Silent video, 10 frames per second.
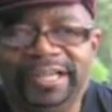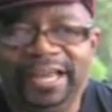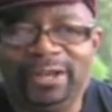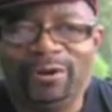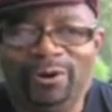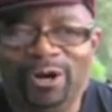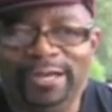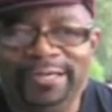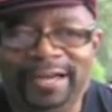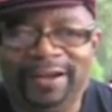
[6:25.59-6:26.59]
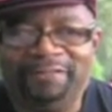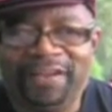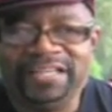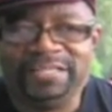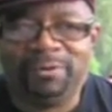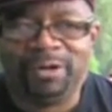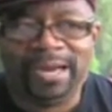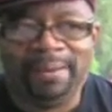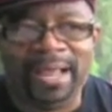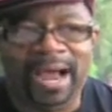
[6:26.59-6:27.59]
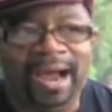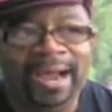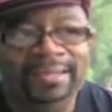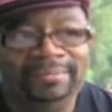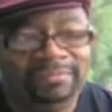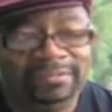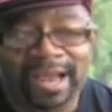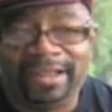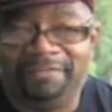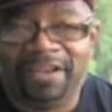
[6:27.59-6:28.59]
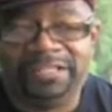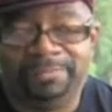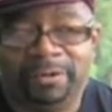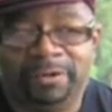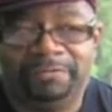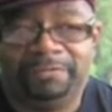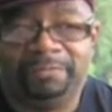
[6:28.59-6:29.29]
getting on Facebook, and I like Facebook